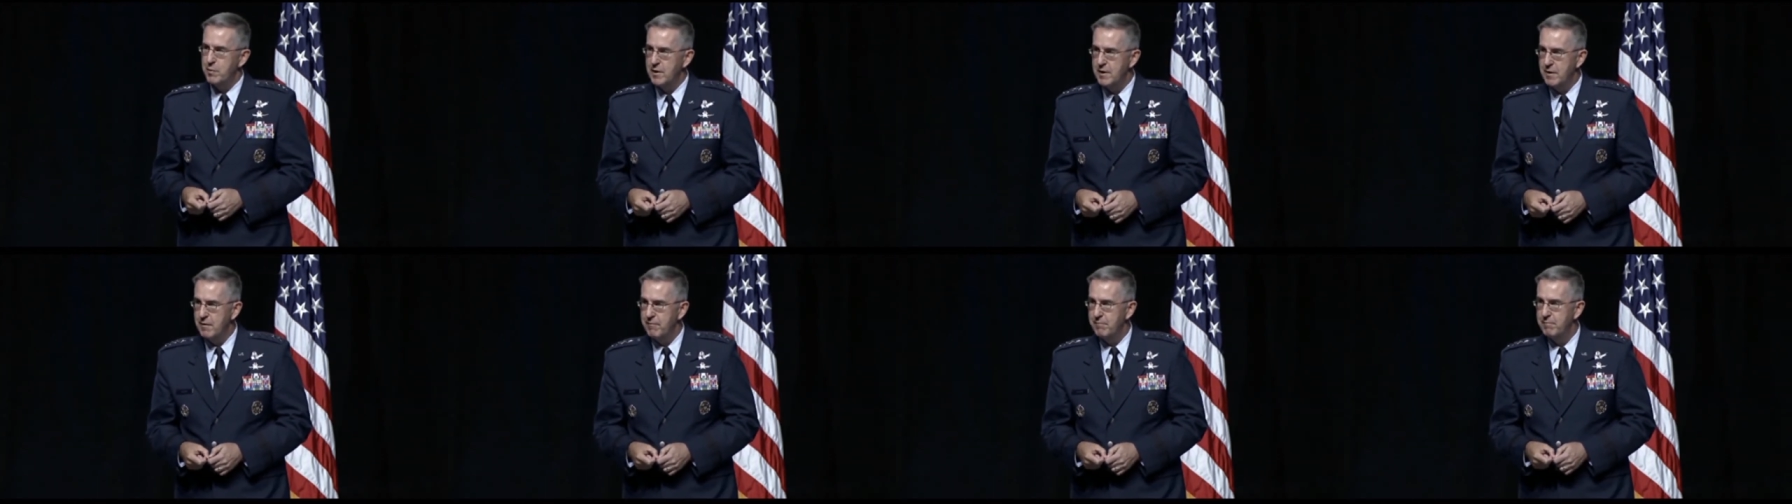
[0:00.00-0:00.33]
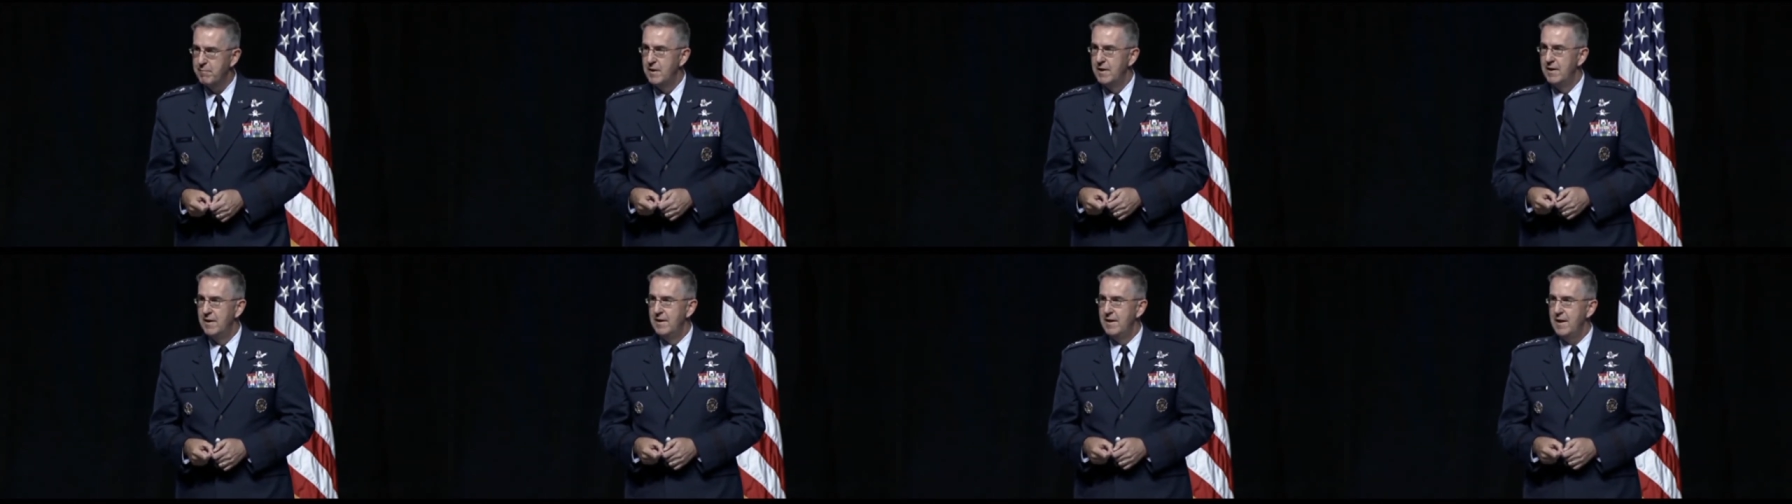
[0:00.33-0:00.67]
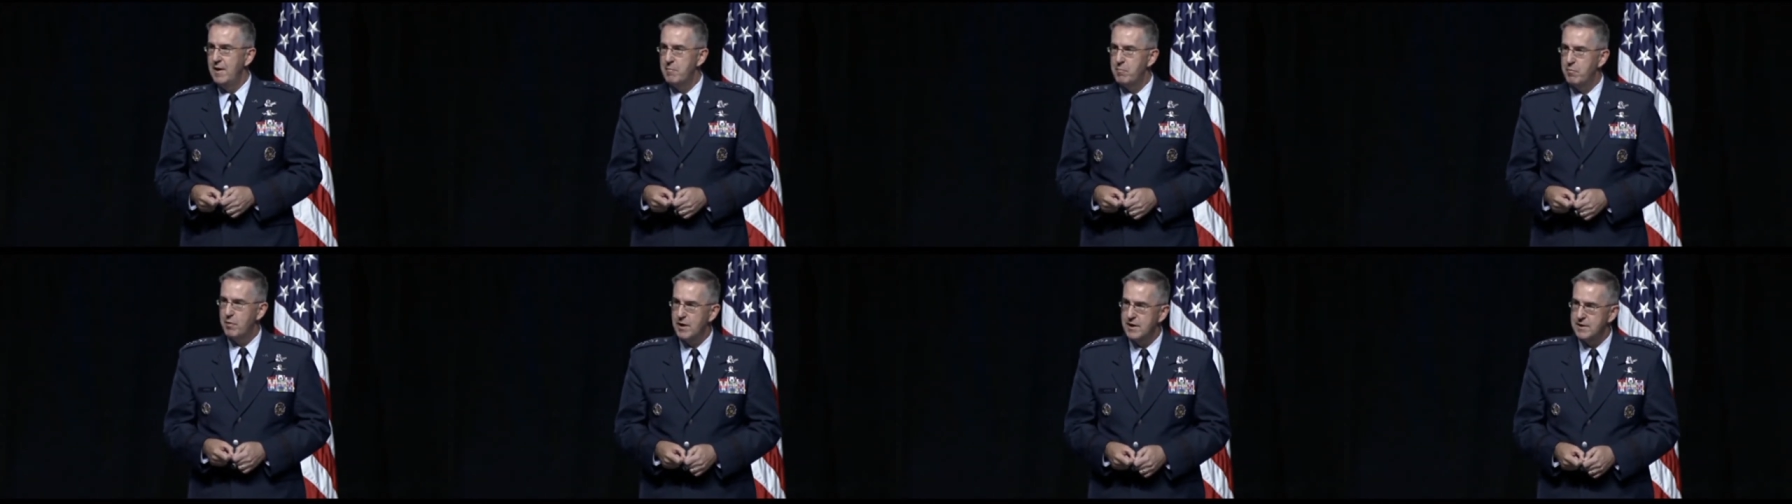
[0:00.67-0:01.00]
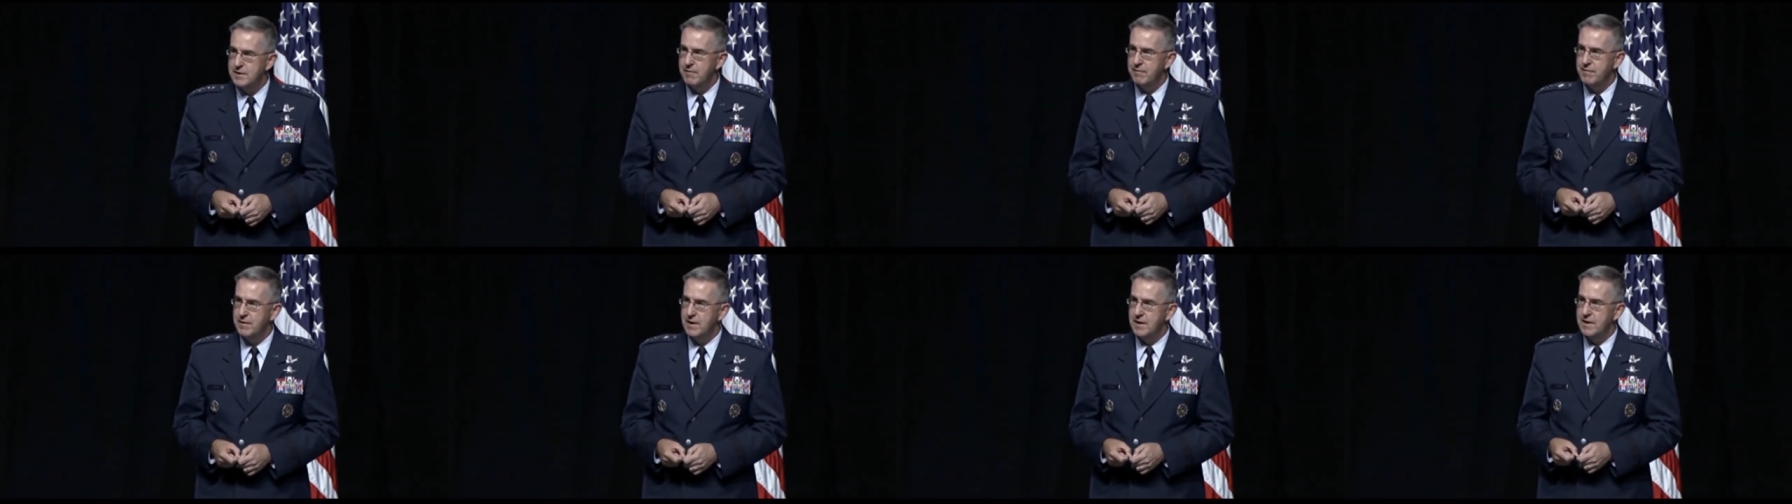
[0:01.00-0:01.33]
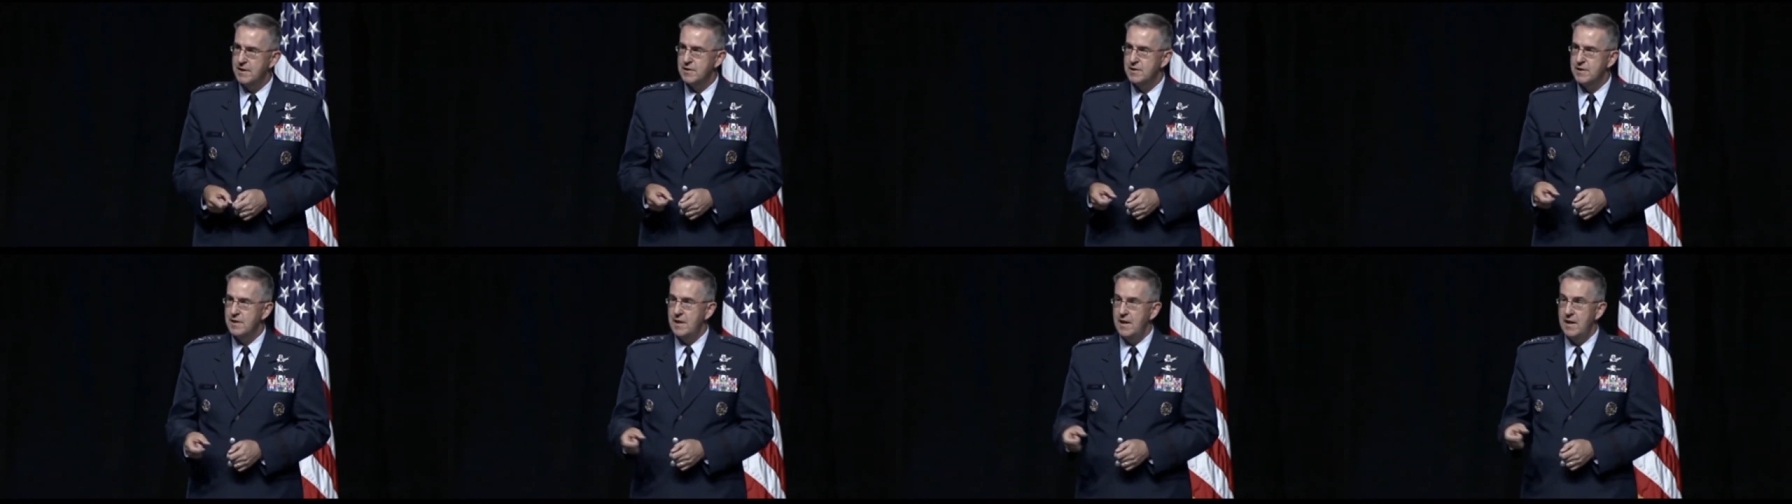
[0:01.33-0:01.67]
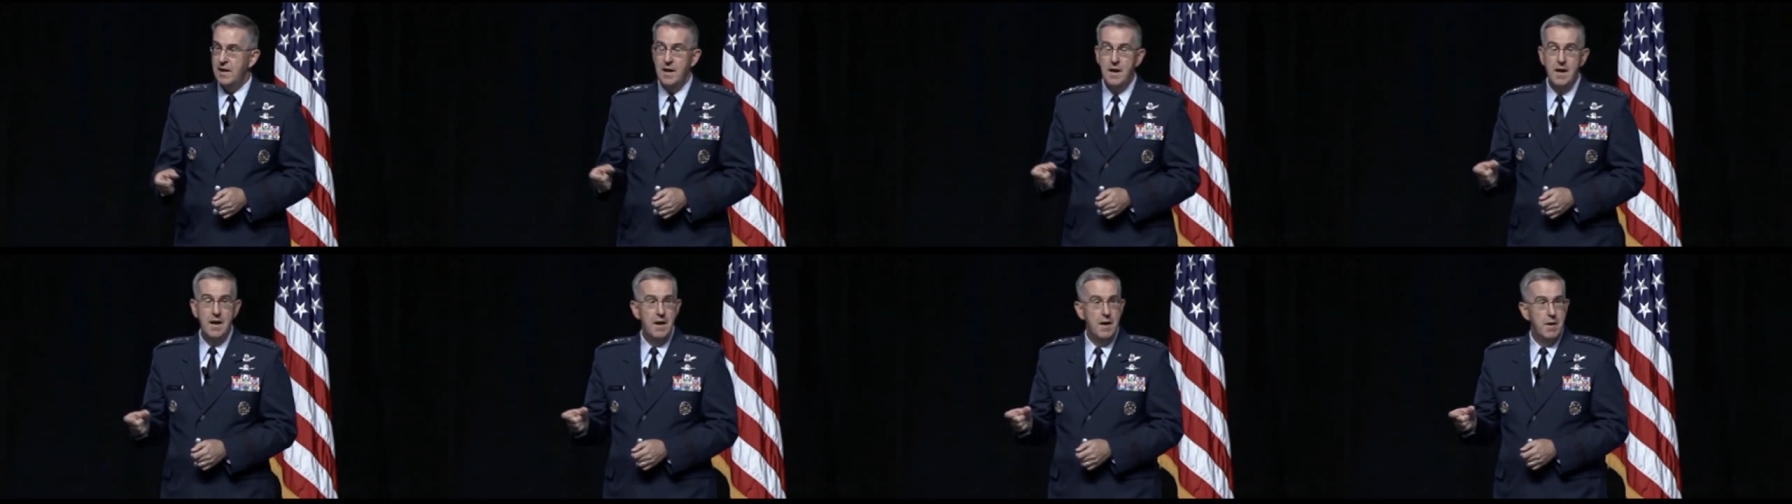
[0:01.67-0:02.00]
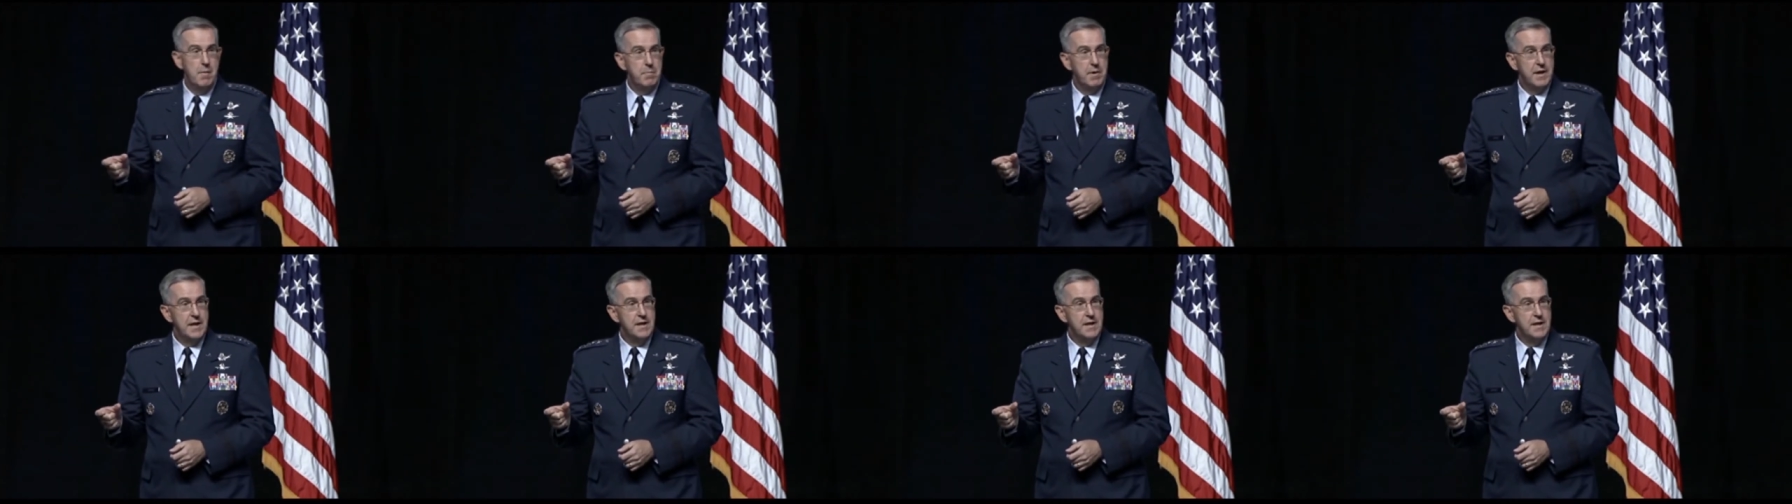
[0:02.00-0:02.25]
it's a pretty impressive thing to see.